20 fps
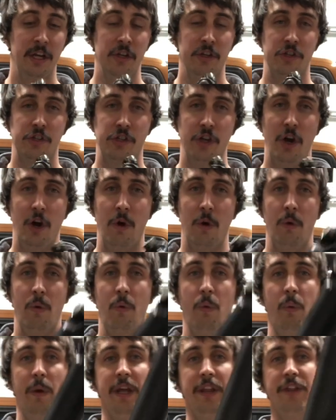So
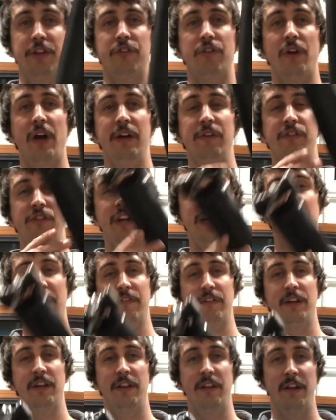with a drive
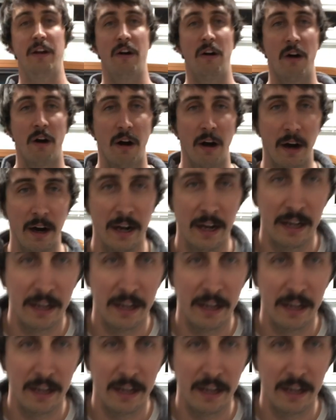shaft, there are